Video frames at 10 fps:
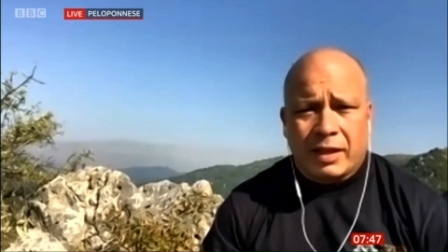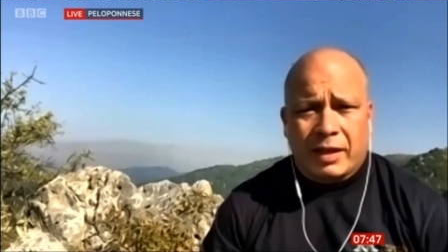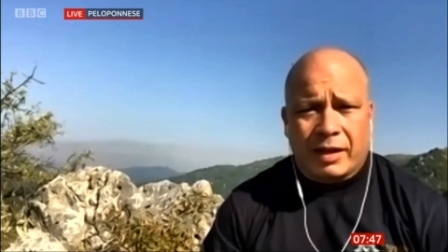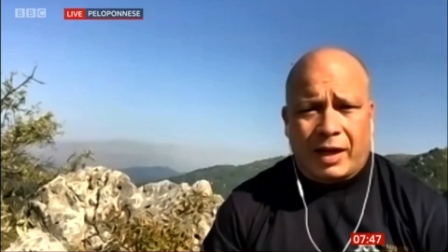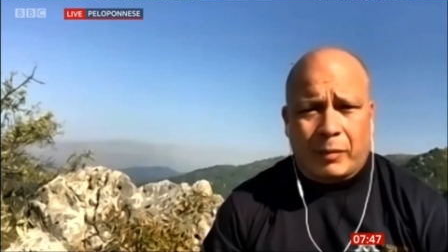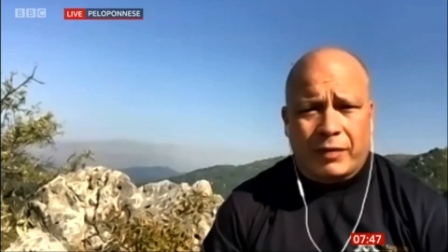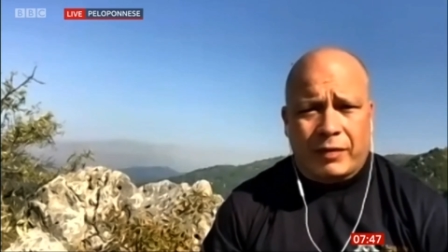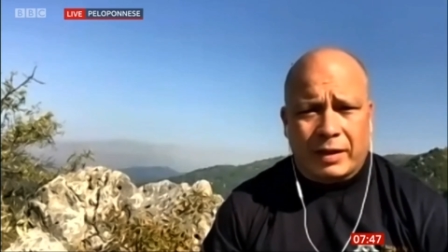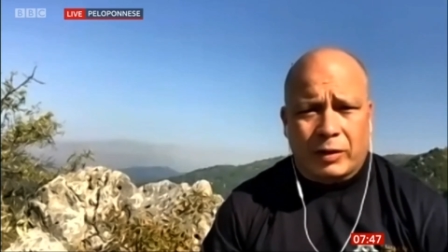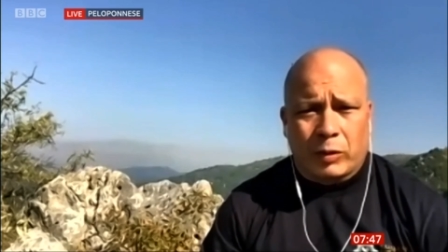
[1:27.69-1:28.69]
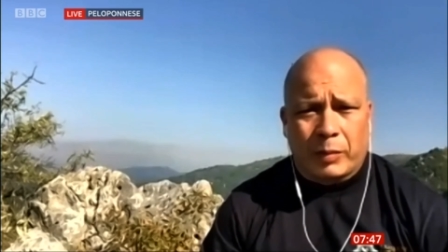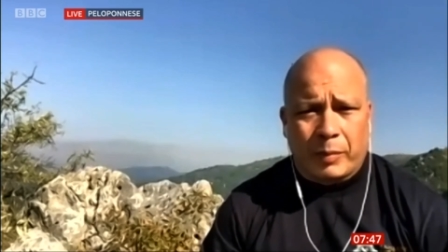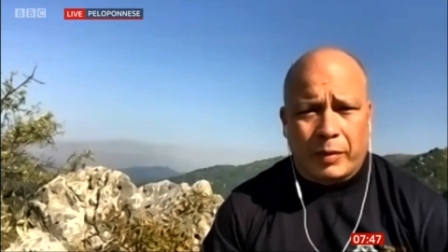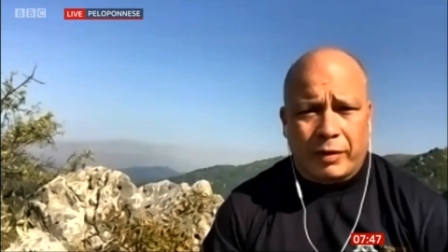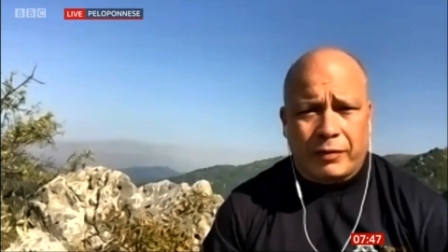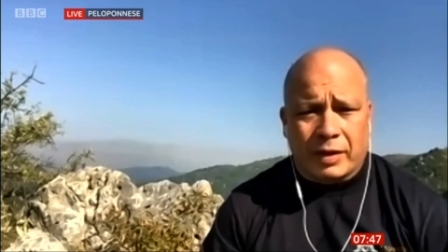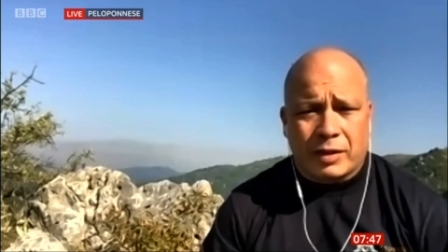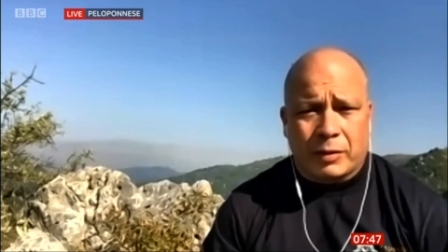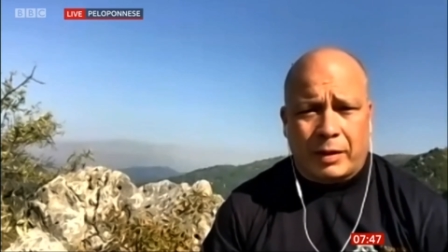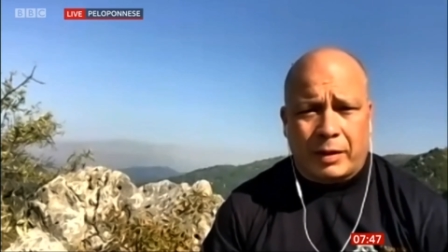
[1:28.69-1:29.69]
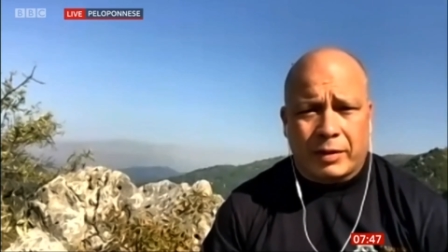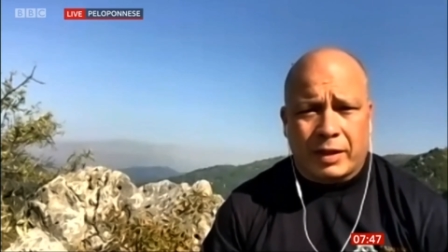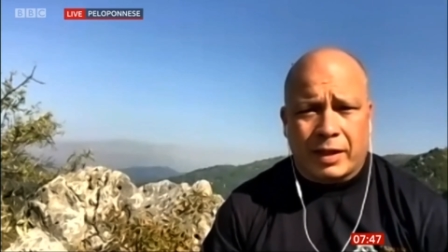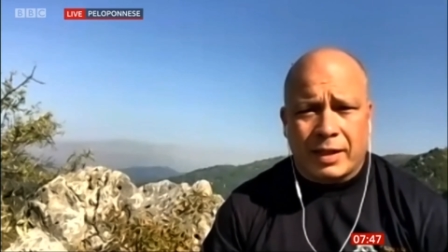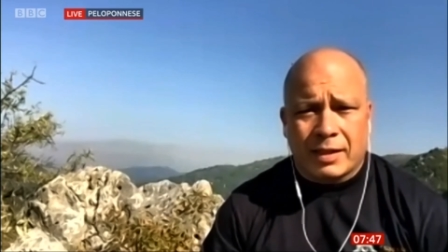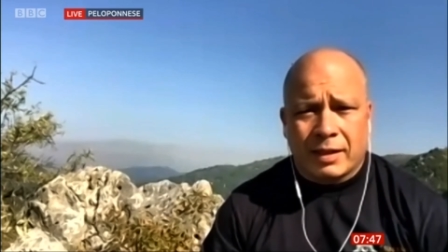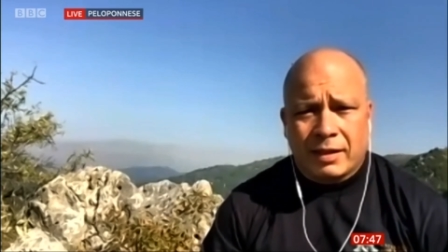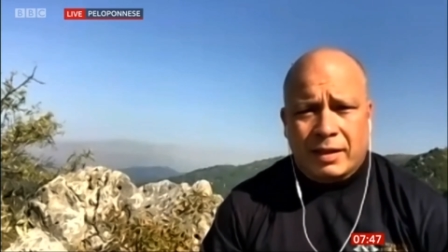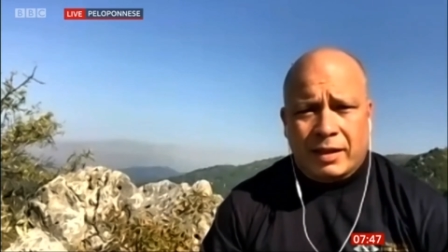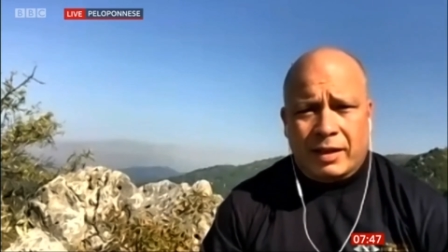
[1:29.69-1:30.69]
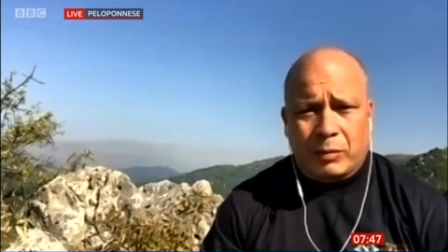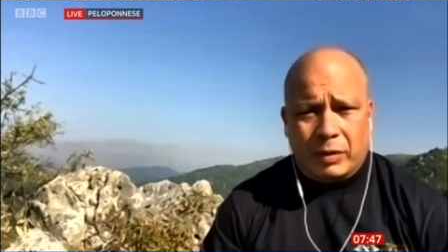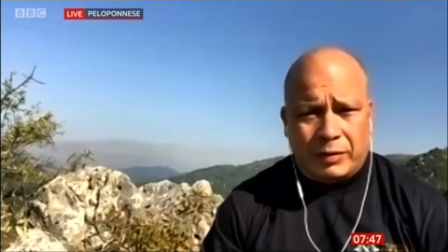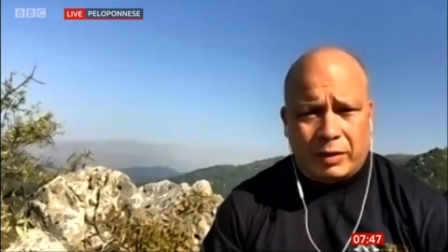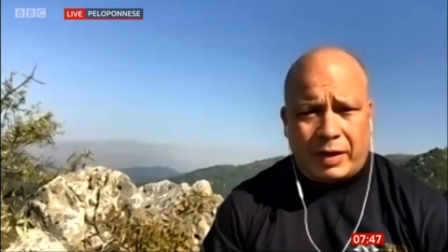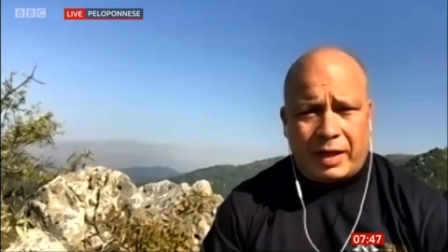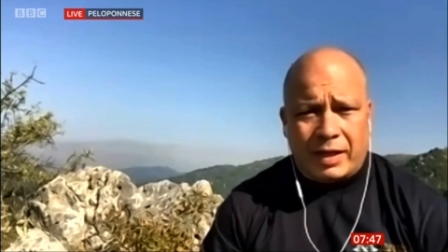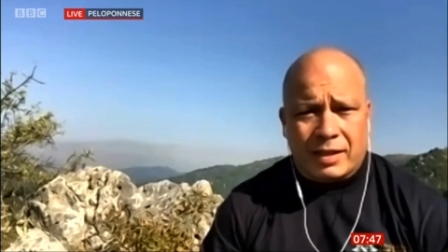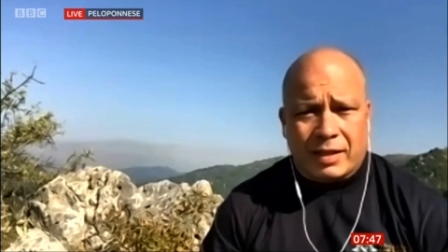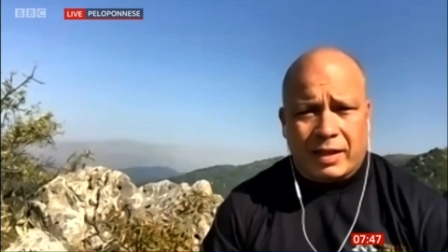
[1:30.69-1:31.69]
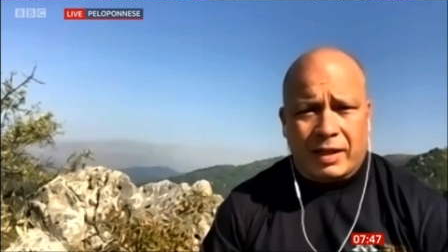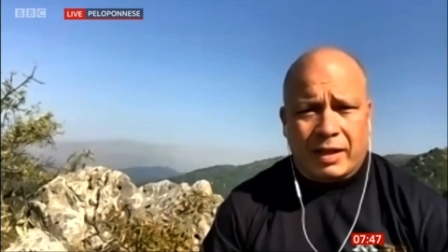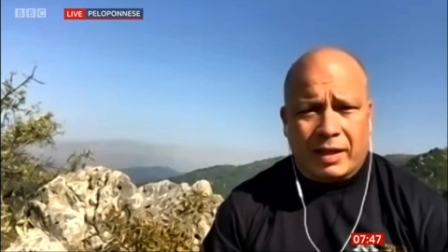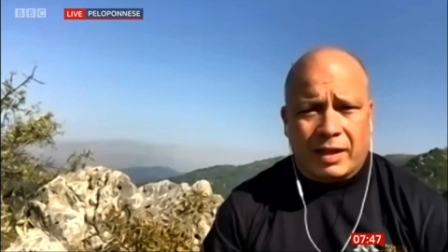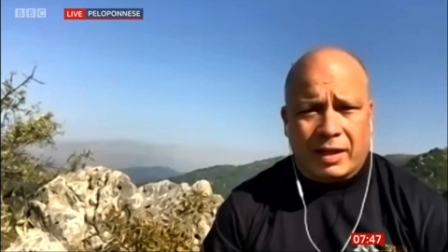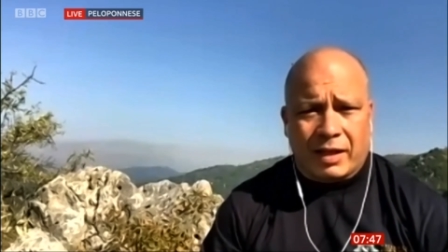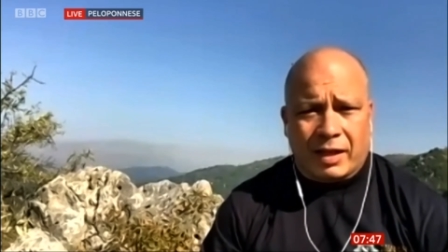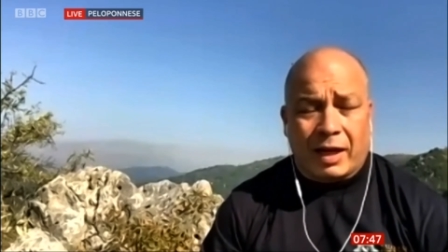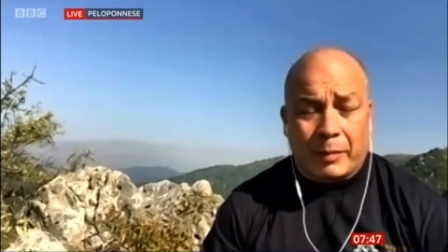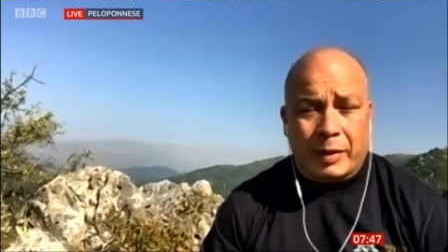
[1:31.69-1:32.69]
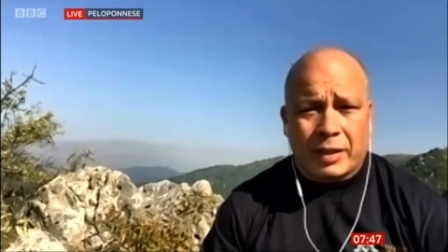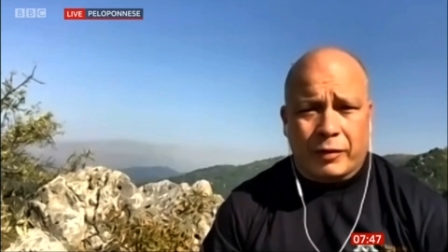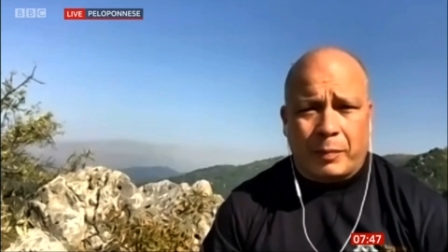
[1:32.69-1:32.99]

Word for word: uh, and we've had a number of briefings throughout the night uh, we've devised a, a, a, collaborative